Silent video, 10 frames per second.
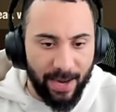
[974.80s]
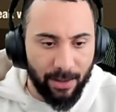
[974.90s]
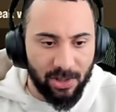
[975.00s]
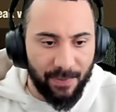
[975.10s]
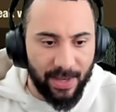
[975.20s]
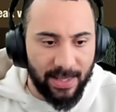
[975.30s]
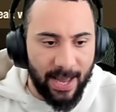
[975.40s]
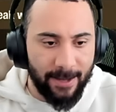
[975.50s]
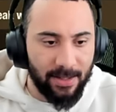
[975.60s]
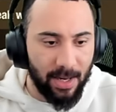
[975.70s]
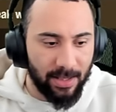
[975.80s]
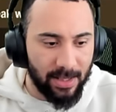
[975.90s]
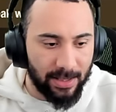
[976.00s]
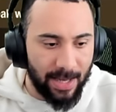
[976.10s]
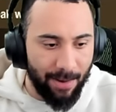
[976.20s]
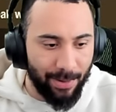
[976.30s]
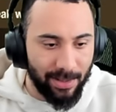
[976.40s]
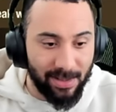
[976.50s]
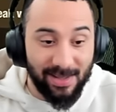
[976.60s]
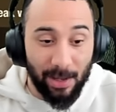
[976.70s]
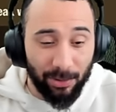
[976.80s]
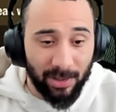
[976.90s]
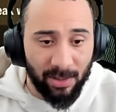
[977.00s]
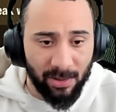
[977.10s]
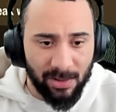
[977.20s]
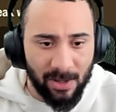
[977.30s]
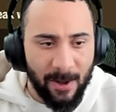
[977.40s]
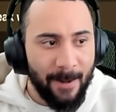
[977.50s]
and stuff like that doesn't count as stealth kills.